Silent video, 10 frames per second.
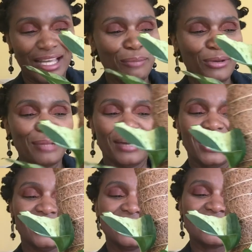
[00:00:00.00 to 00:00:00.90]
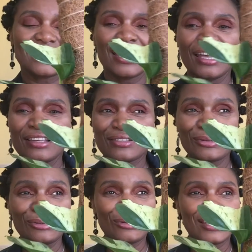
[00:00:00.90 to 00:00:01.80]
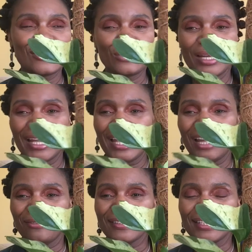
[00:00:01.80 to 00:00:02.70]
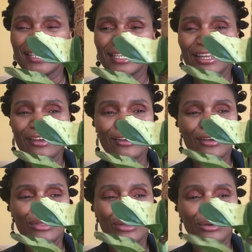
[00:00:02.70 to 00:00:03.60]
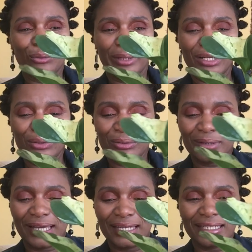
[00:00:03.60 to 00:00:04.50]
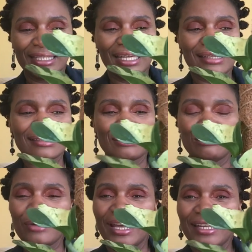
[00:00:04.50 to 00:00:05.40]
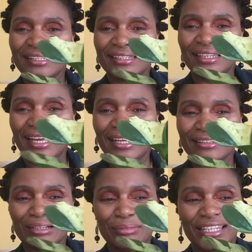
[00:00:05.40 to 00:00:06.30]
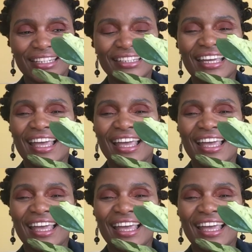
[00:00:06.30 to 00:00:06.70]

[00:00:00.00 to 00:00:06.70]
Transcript: pretty balanced. So this one I have sitting near the window, and it gets some bright light coming in,